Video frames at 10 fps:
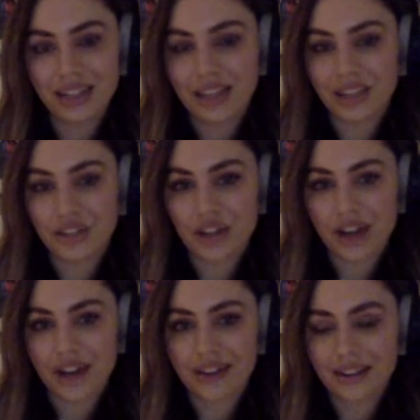in the
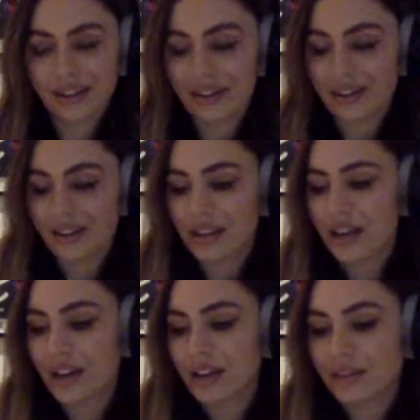chat.
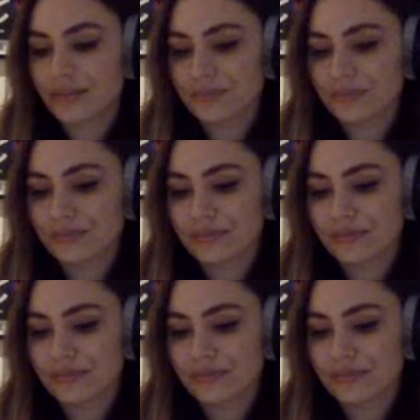Um,